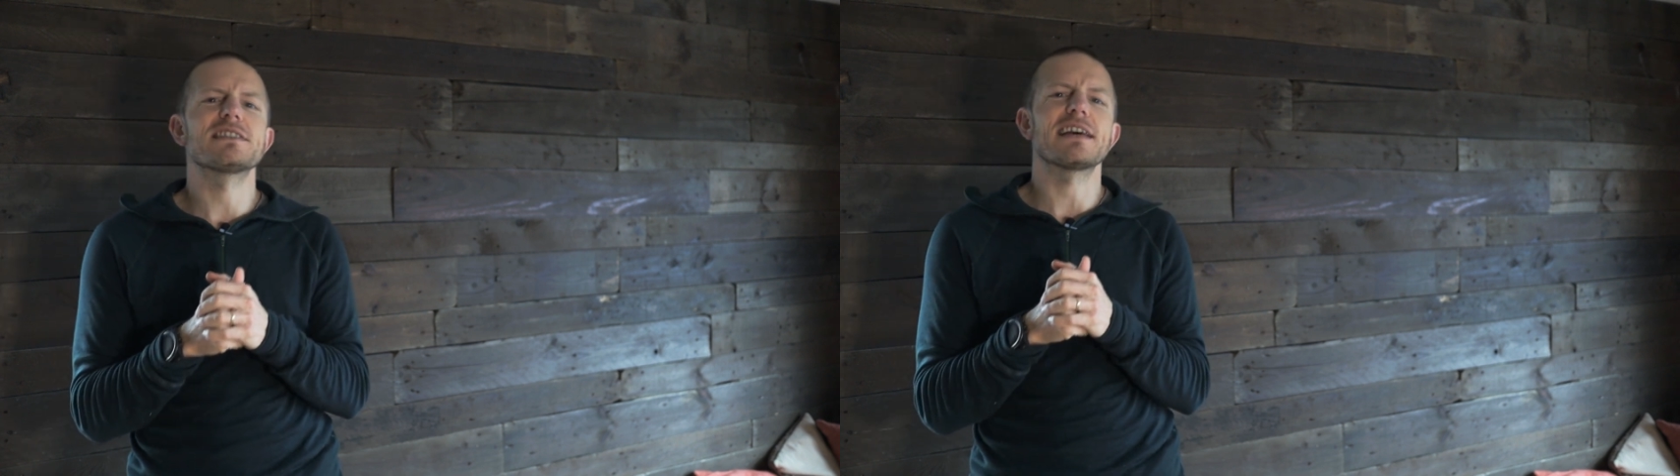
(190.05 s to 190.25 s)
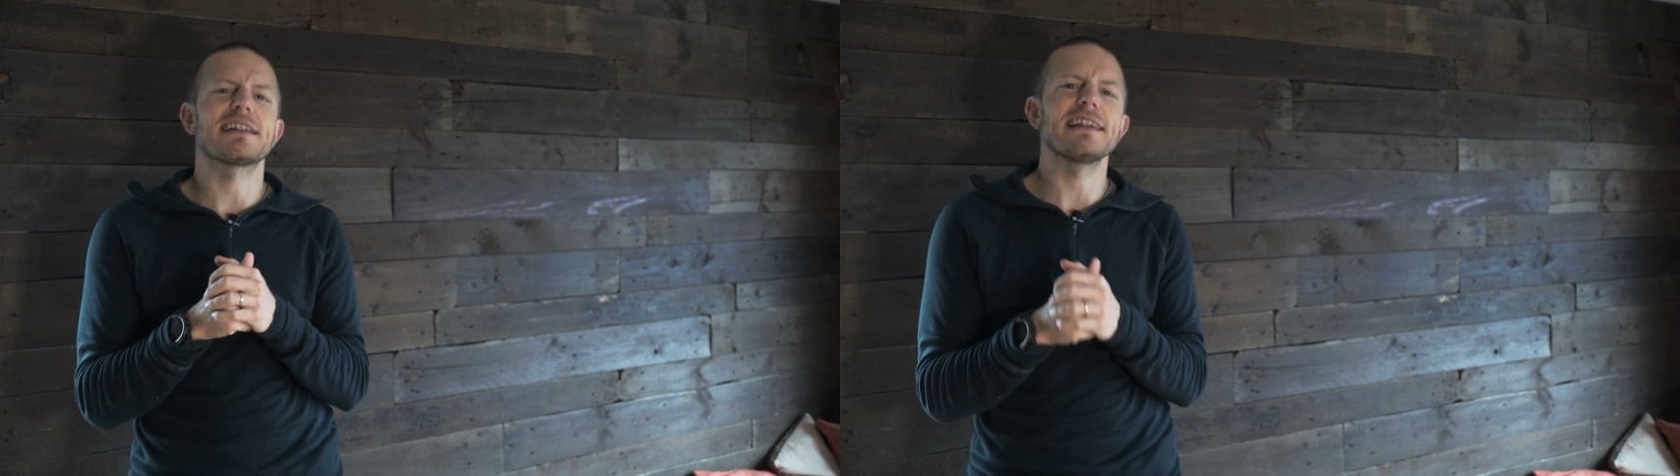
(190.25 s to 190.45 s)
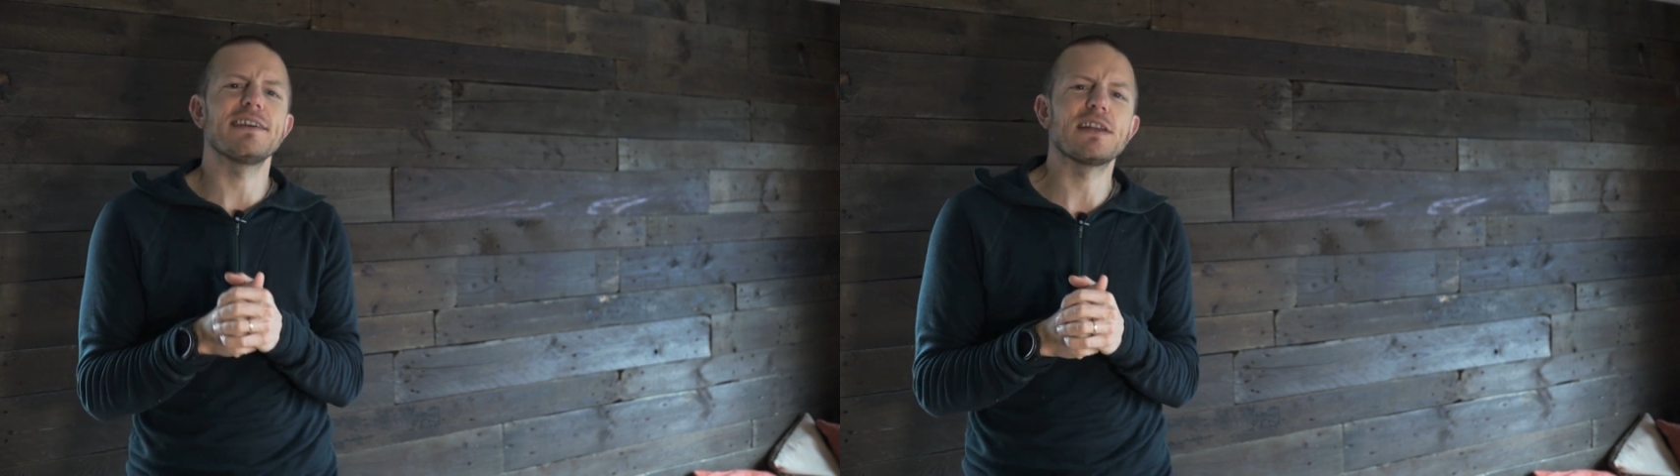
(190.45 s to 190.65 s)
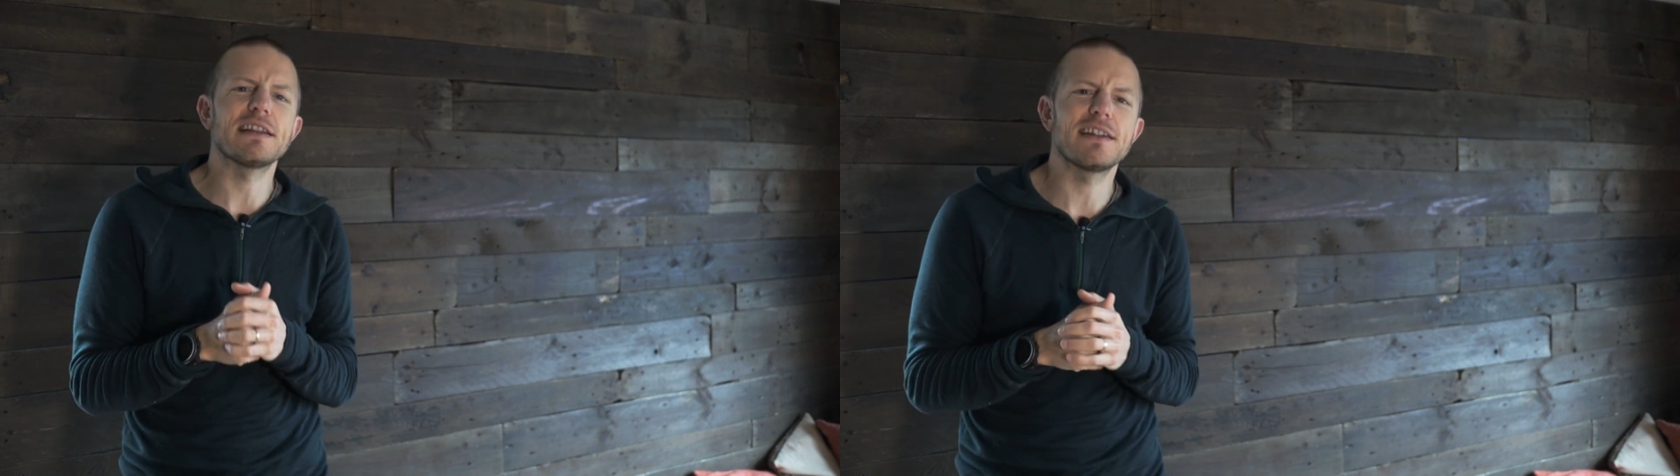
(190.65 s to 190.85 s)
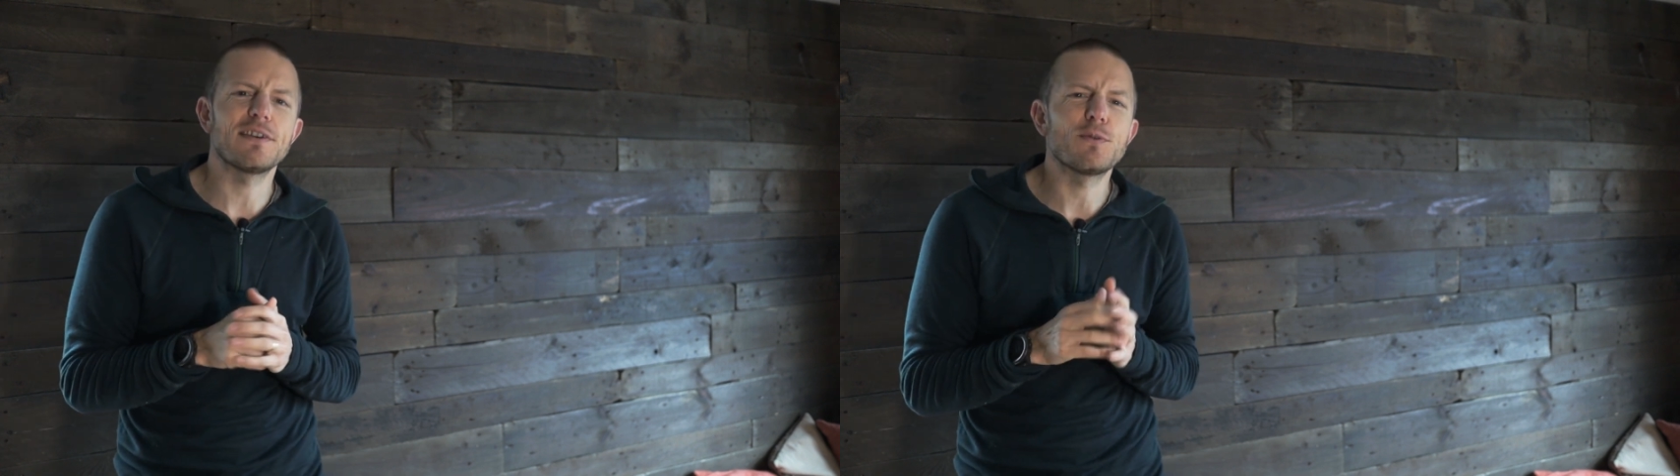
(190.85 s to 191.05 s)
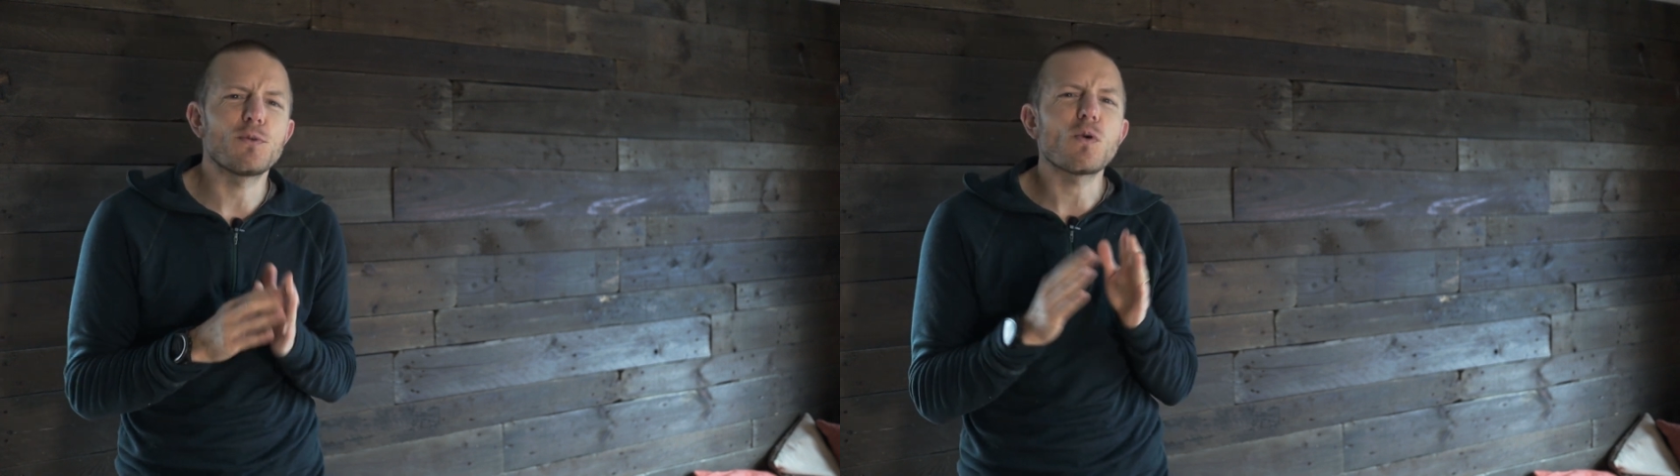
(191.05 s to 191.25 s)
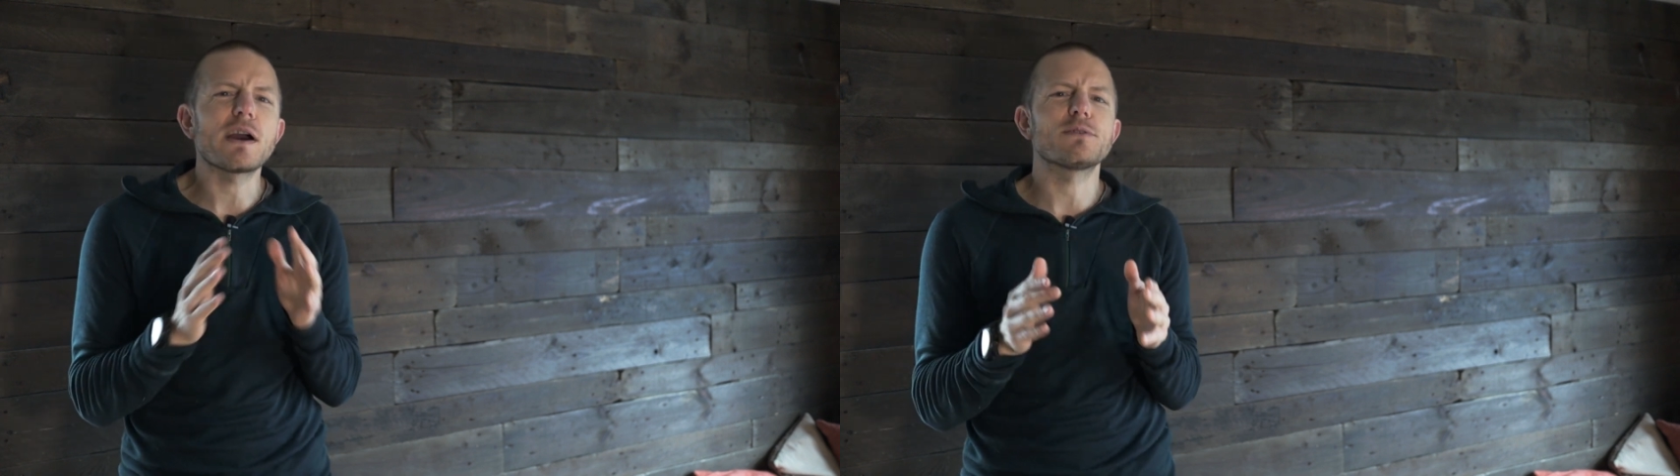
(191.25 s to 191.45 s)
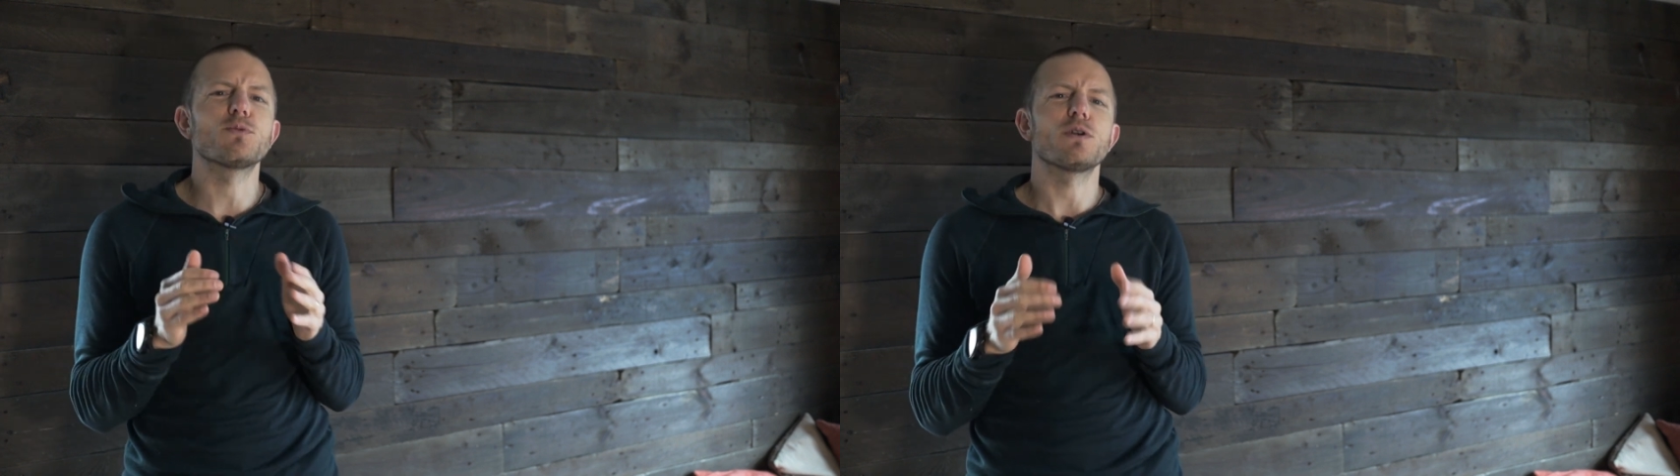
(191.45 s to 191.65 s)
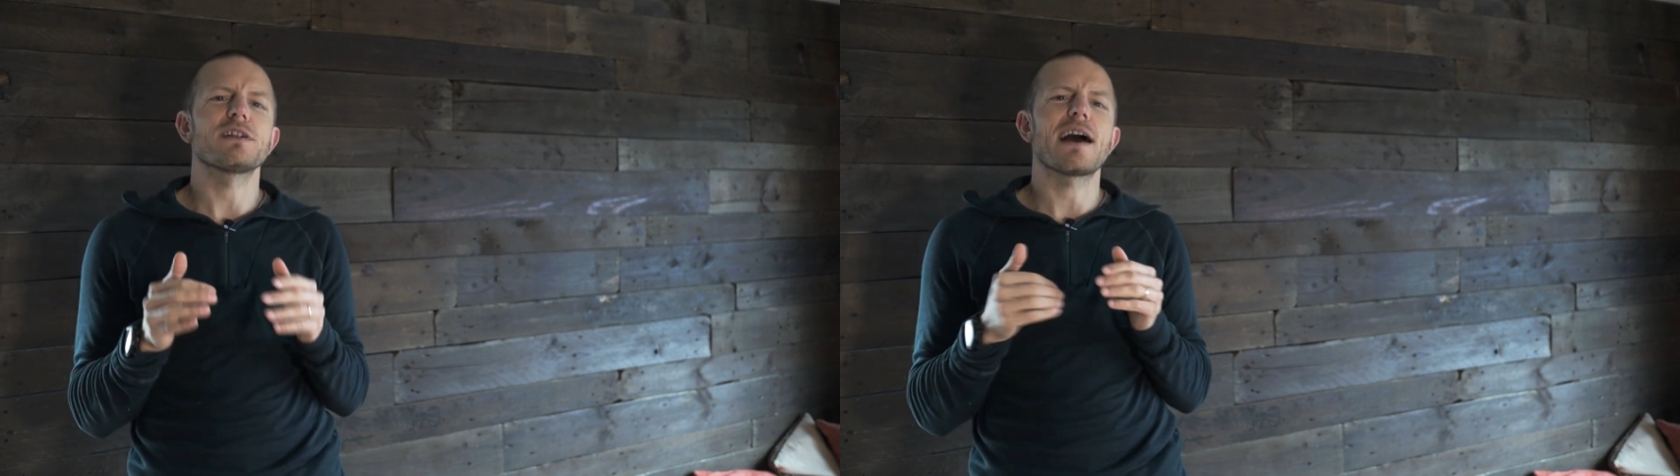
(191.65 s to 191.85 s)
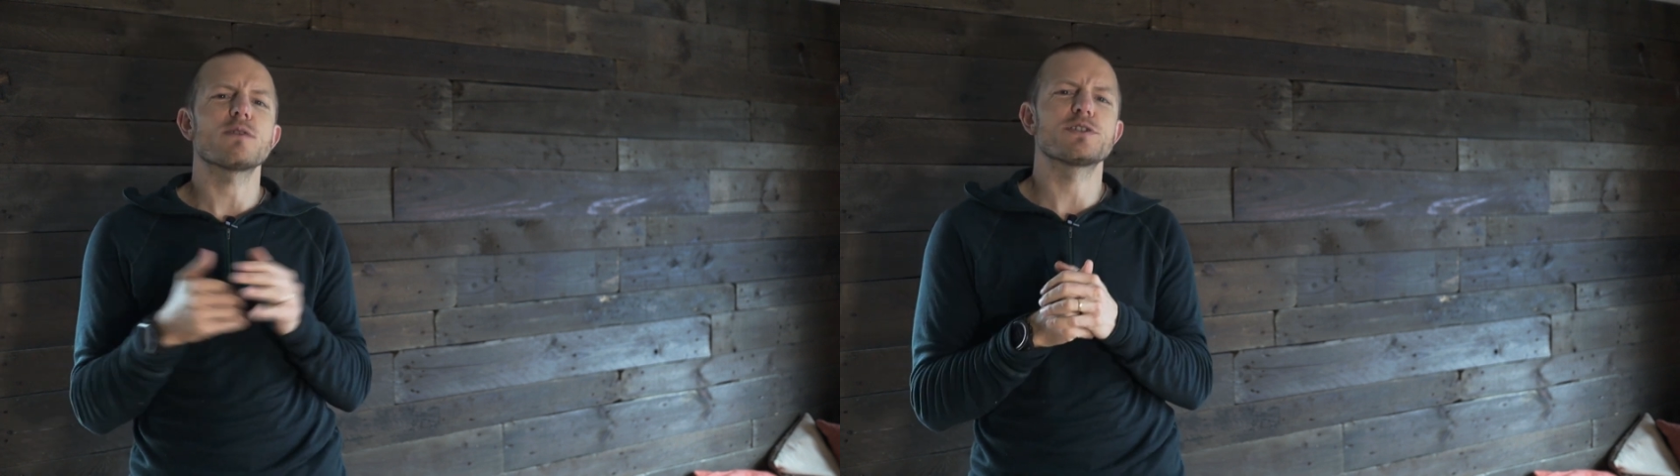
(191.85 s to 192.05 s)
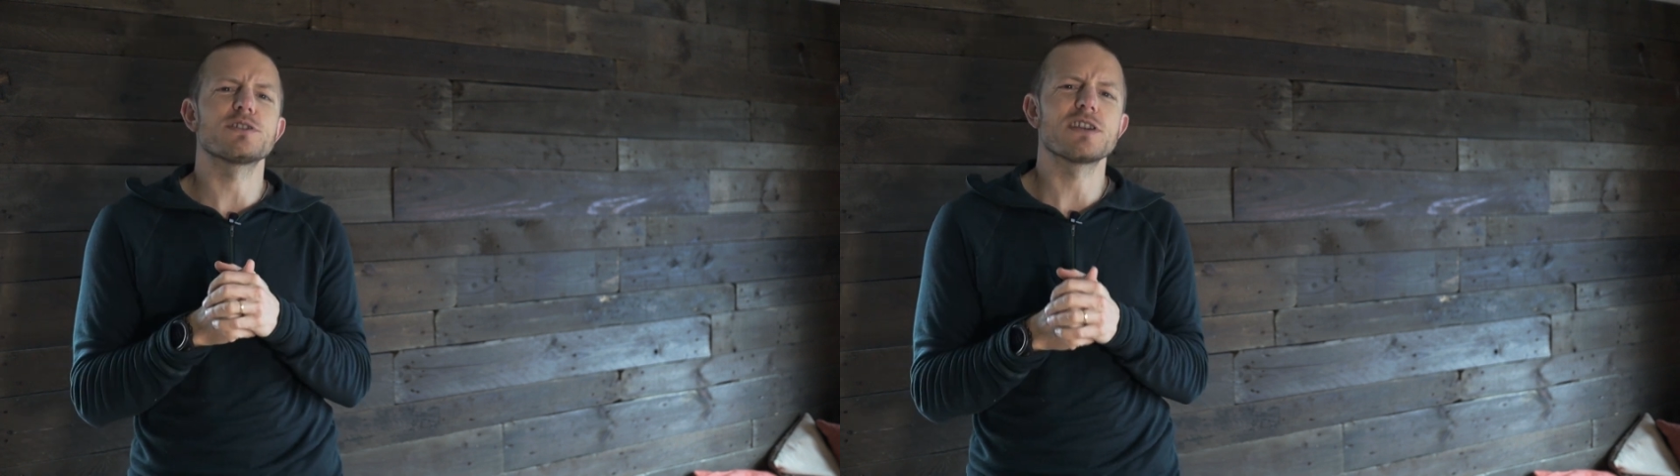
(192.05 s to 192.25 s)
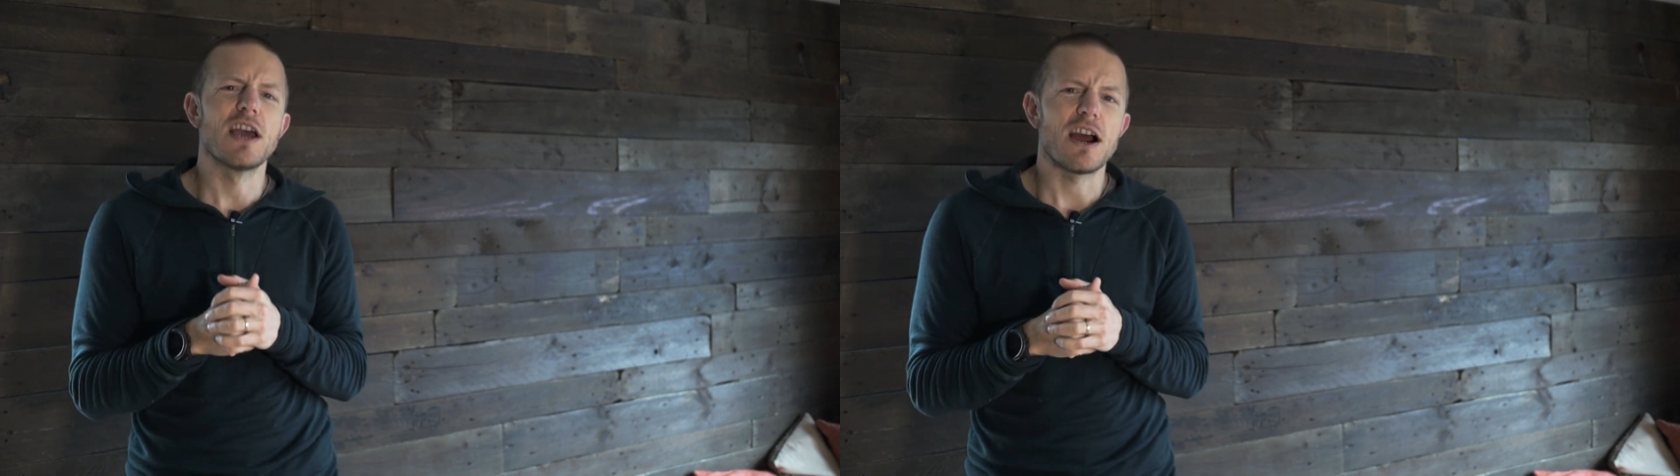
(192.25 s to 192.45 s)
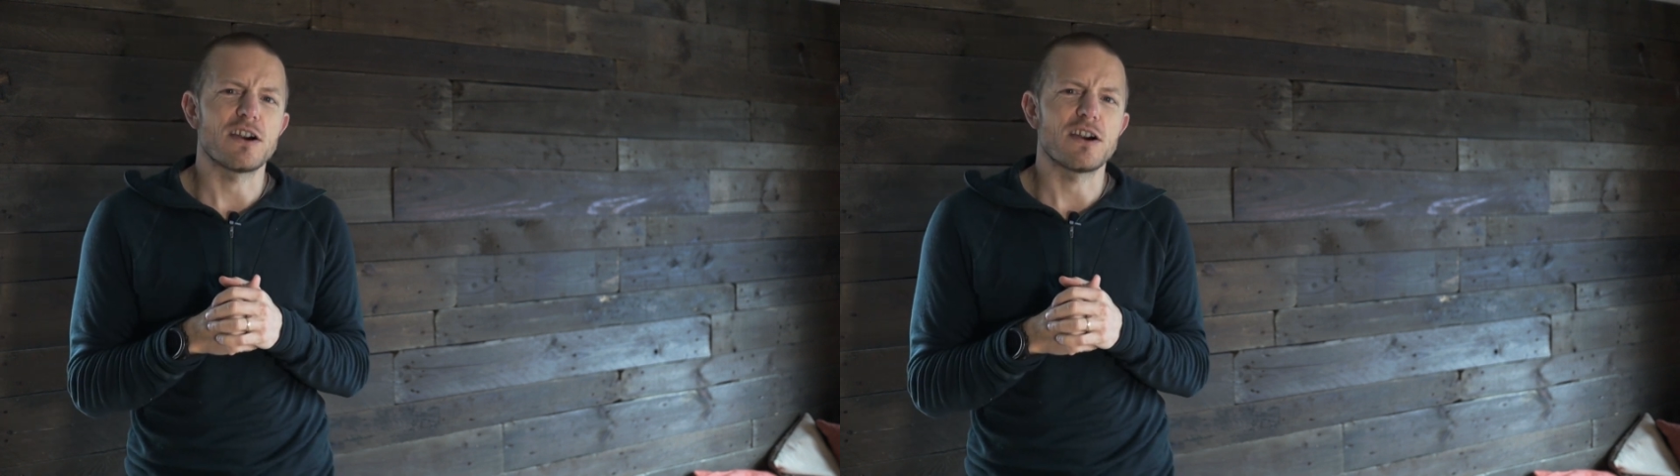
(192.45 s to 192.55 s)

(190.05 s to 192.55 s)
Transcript: that live in their white-walled houses